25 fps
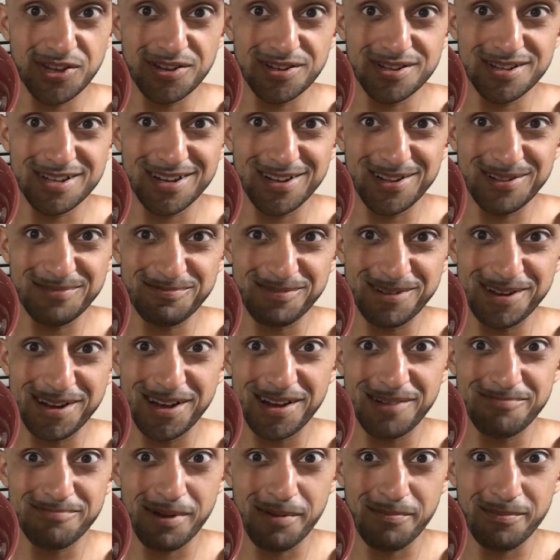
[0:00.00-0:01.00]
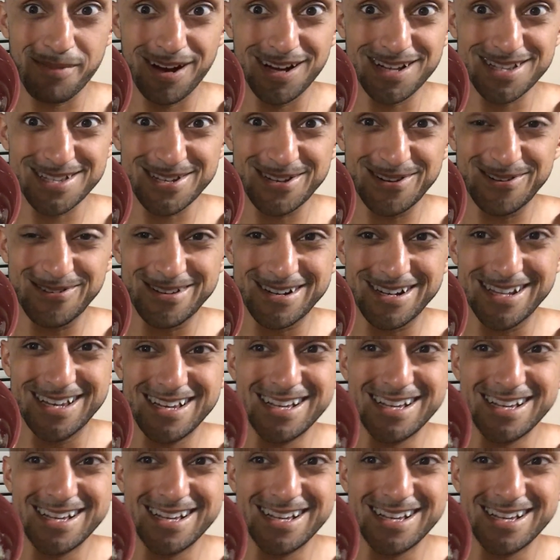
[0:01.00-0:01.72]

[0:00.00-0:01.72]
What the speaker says: You can tell my mind's going.